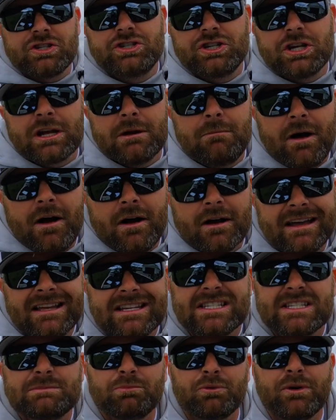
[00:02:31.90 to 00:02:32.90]
Chickamauga.
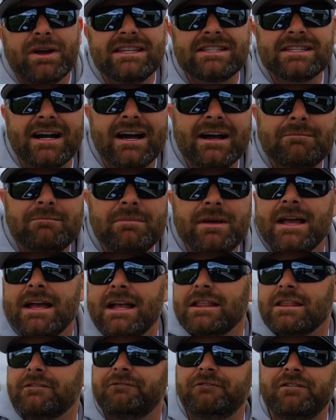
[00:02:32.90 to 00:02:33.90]
Springtime,
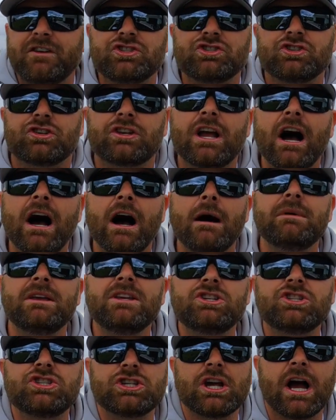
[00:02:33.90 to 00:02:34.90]
the fish are
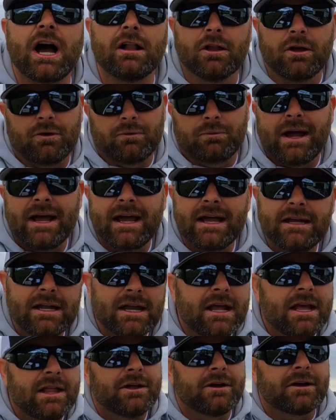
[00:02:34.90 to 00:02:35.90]
coming shallow, right?
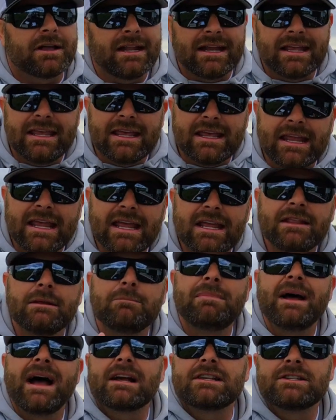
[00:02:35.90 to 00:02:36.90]
They're gonna get in the
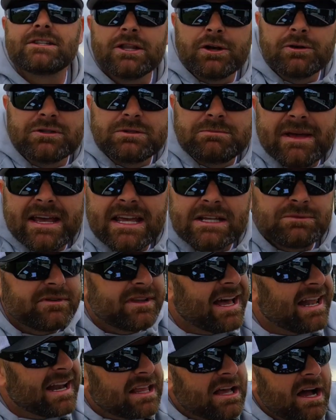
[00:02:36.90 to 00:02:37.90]
backs of those bays. We
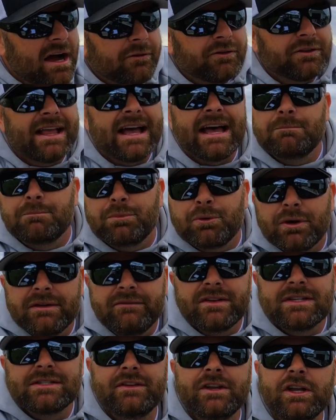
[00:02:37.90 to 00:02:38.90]
kind of covered that in
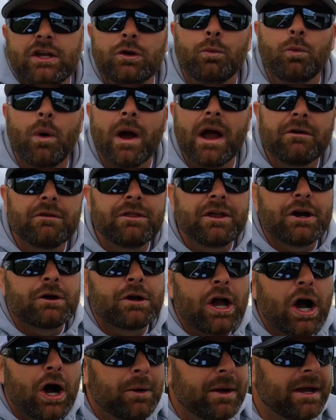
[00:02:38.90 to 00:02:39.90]
previous video, where they're
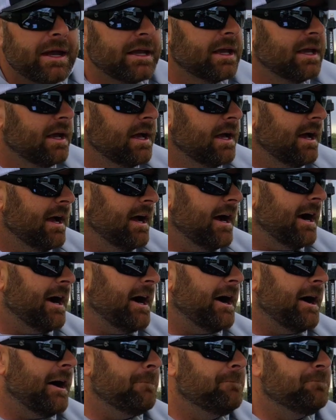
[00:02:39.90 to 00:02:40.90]
going.
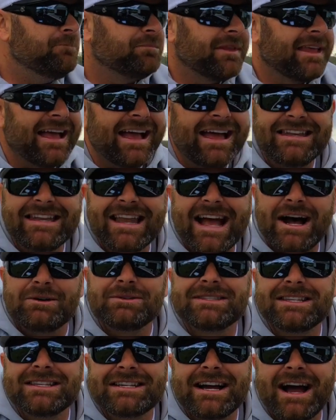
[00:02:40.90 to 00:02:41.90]
And now
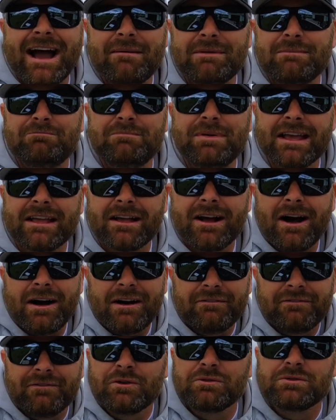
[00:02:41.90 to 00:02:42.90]
is the time to pick
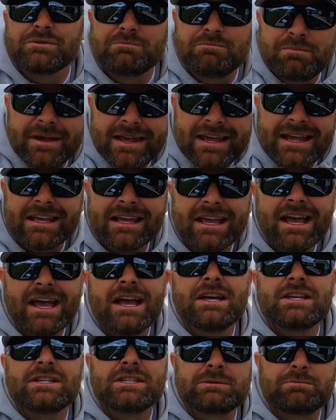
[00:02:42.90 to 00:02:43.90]
off those big
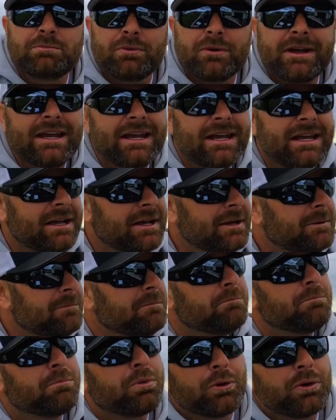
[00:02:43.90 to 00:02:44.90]
spring
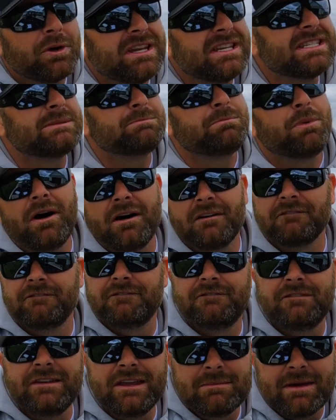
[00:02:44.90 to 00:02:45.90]
pre-spawn
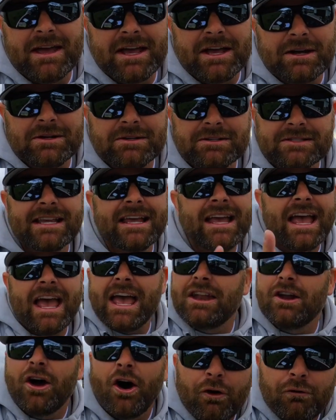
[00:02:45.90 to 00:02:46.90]
females
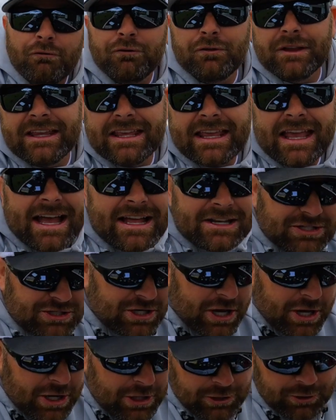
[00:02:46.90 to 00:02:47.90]
and hopefully catch
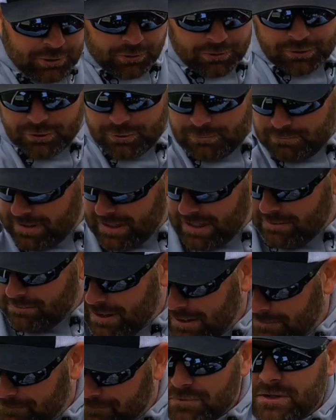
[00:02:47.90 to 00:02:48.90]
your new PB.